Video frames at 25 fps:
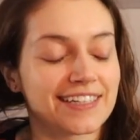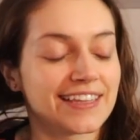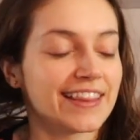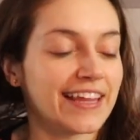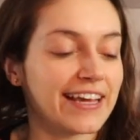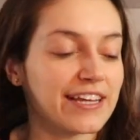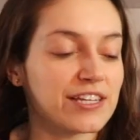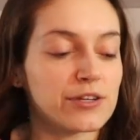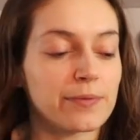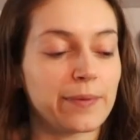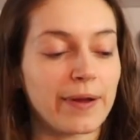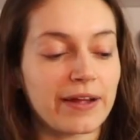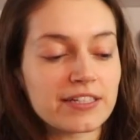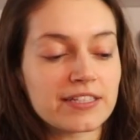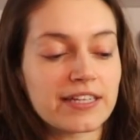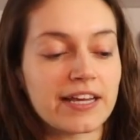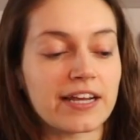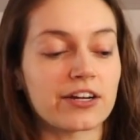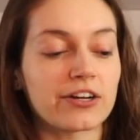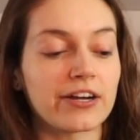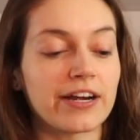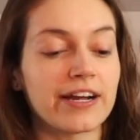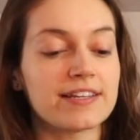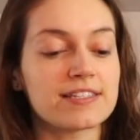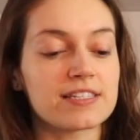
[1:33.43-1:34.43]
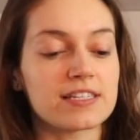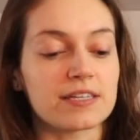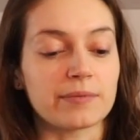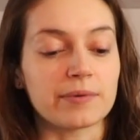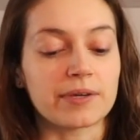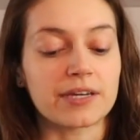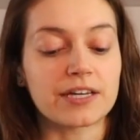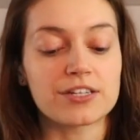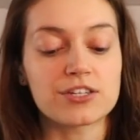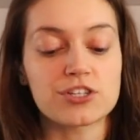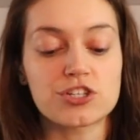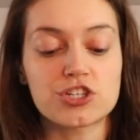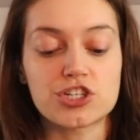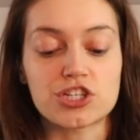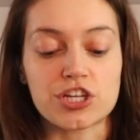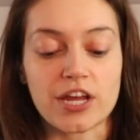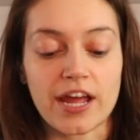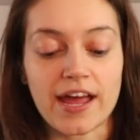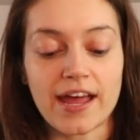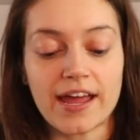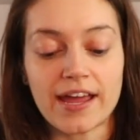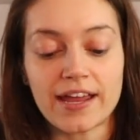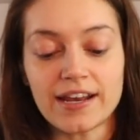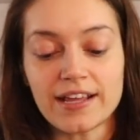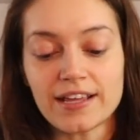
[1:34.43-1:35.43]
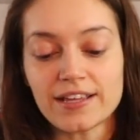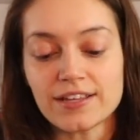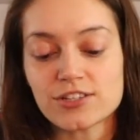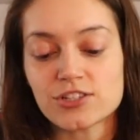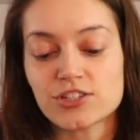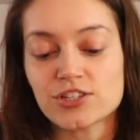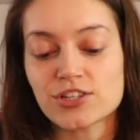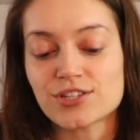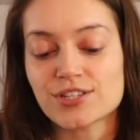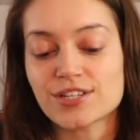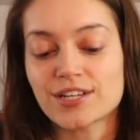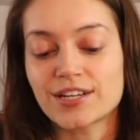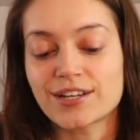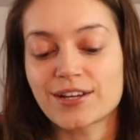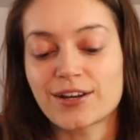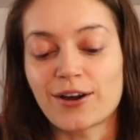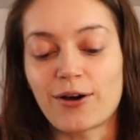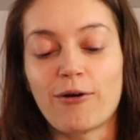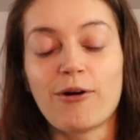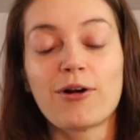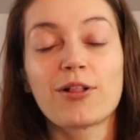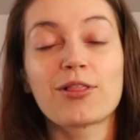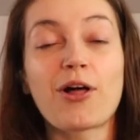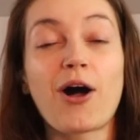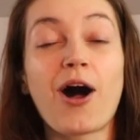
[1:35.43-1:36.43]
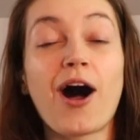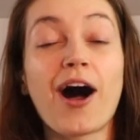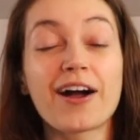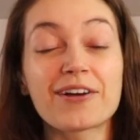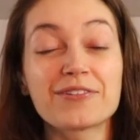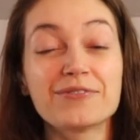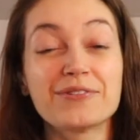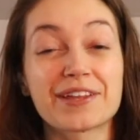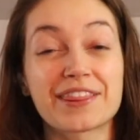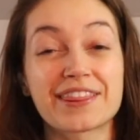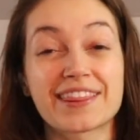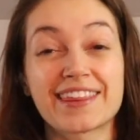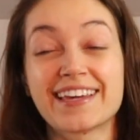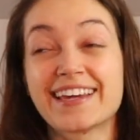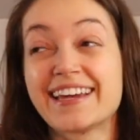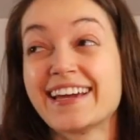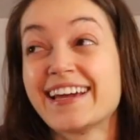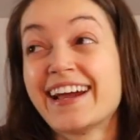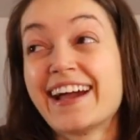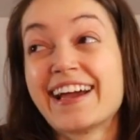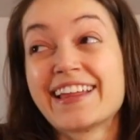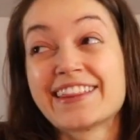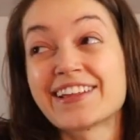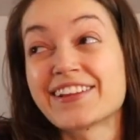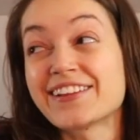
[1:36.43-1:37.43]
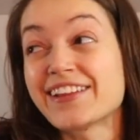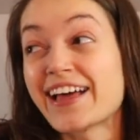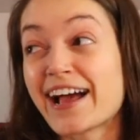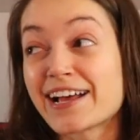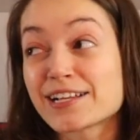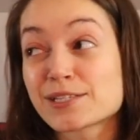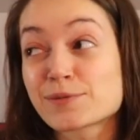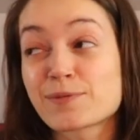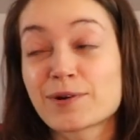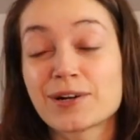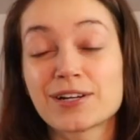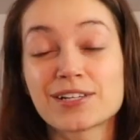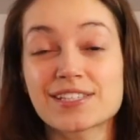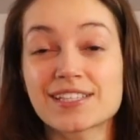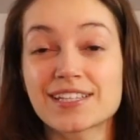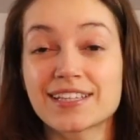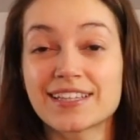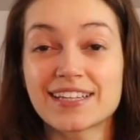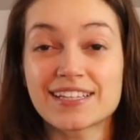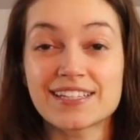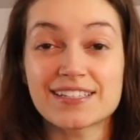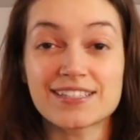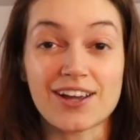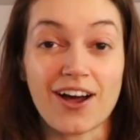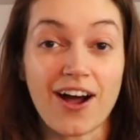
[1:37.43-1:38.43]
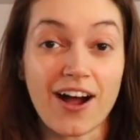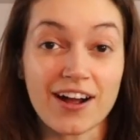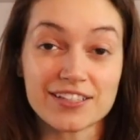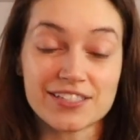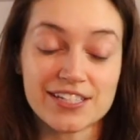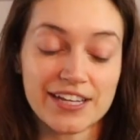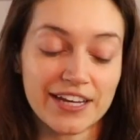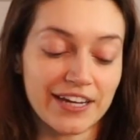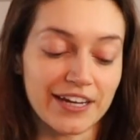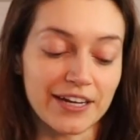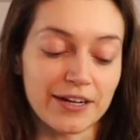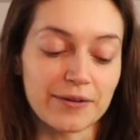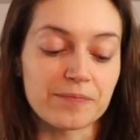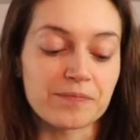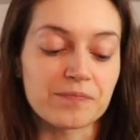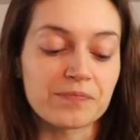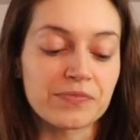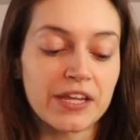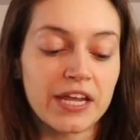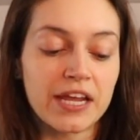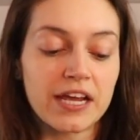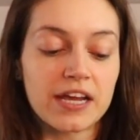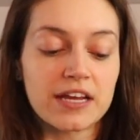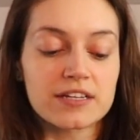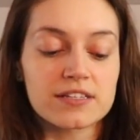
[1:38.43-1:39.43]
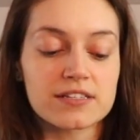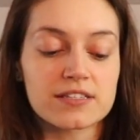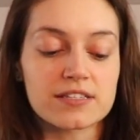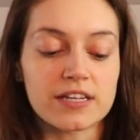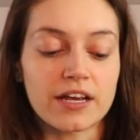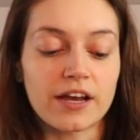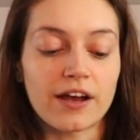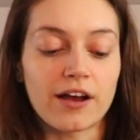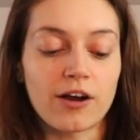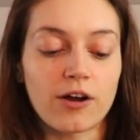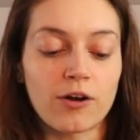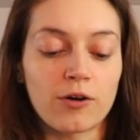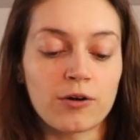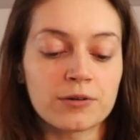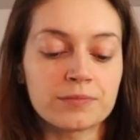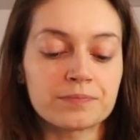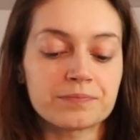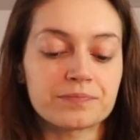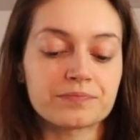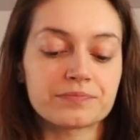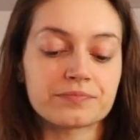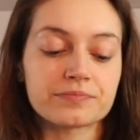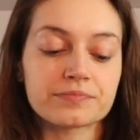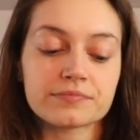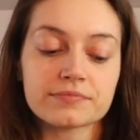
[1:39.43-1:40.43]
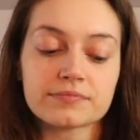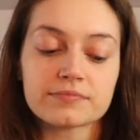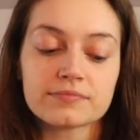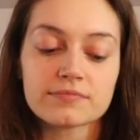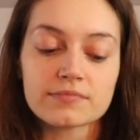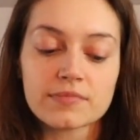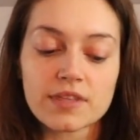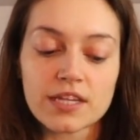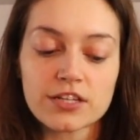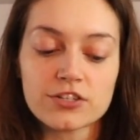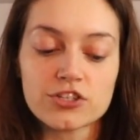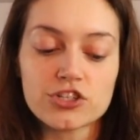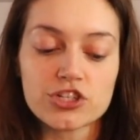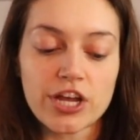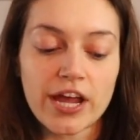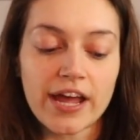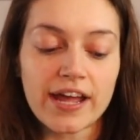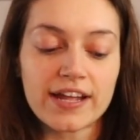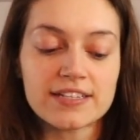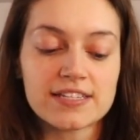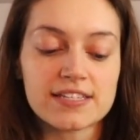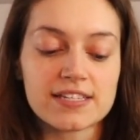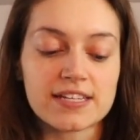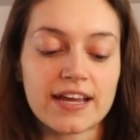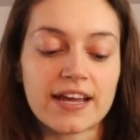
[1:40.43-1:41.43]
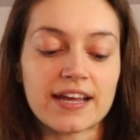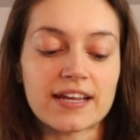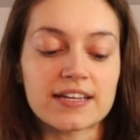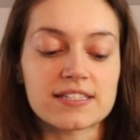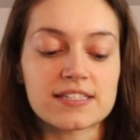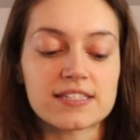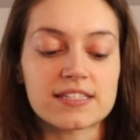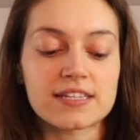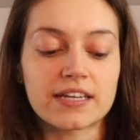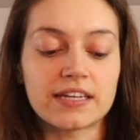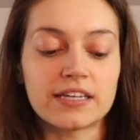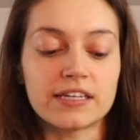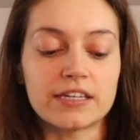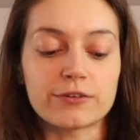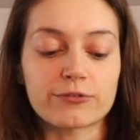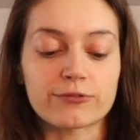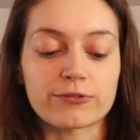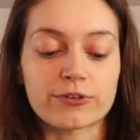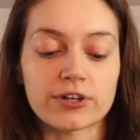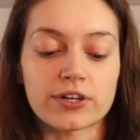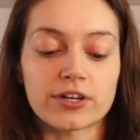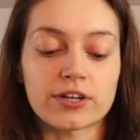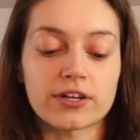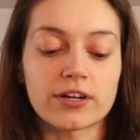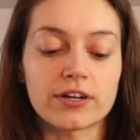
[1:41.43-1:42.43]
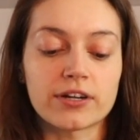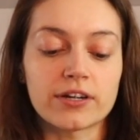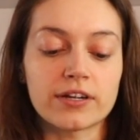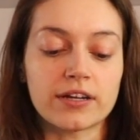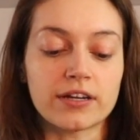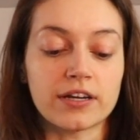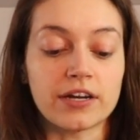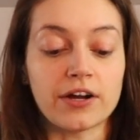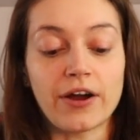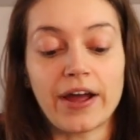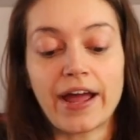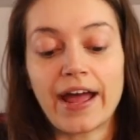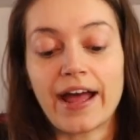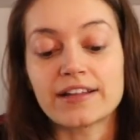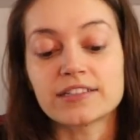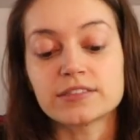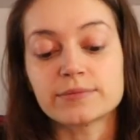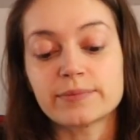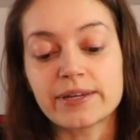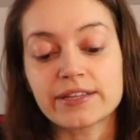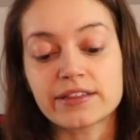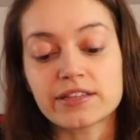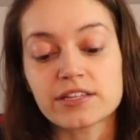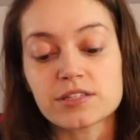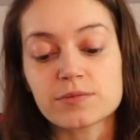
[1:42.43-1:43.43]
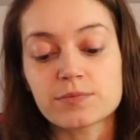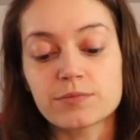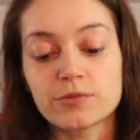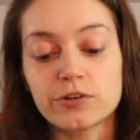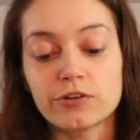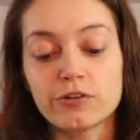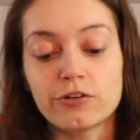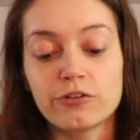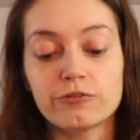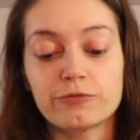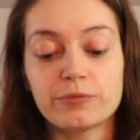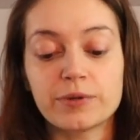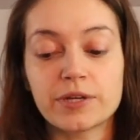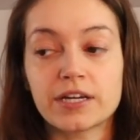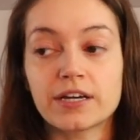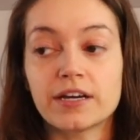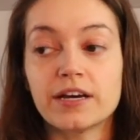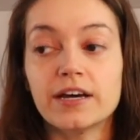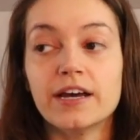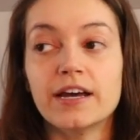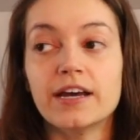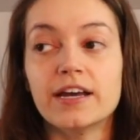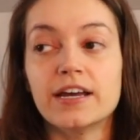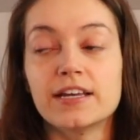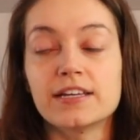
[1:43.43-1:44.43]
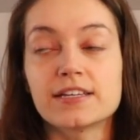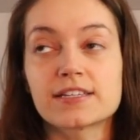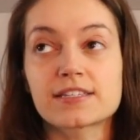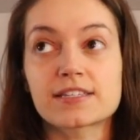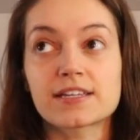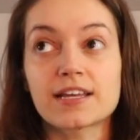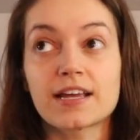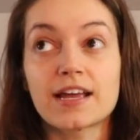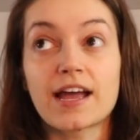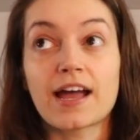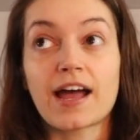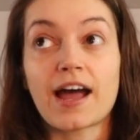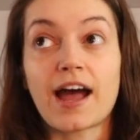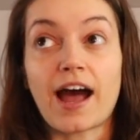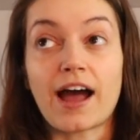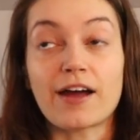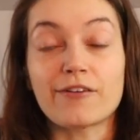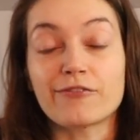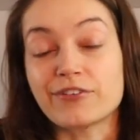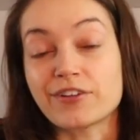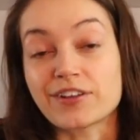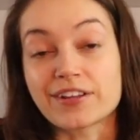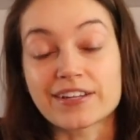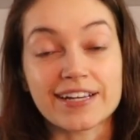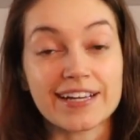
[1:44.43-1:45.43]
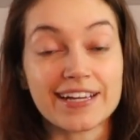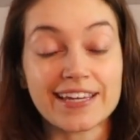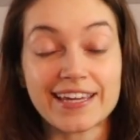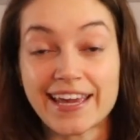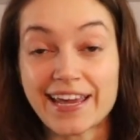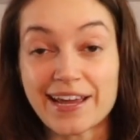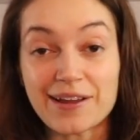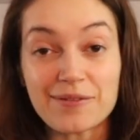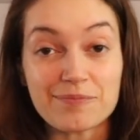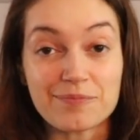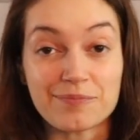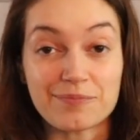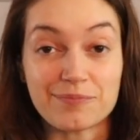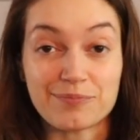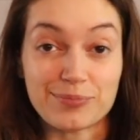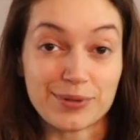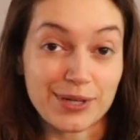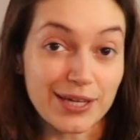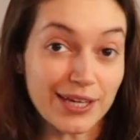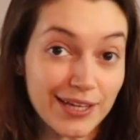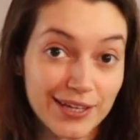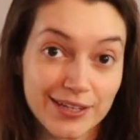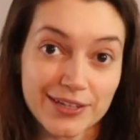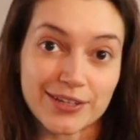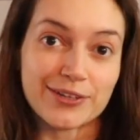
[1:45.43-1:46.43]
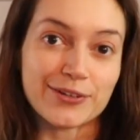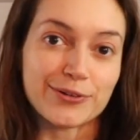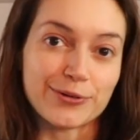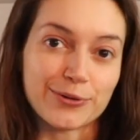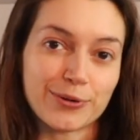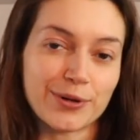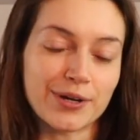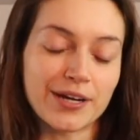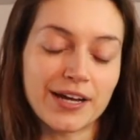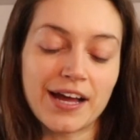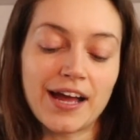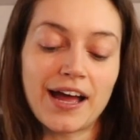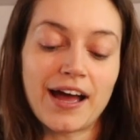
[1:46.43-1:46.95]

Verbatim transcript: things are about to get crazy because Jed is just going to go along with the last person that talked to him. So Jed says to Kiefer, you know, I had to make this move because I feel like I can't beat you.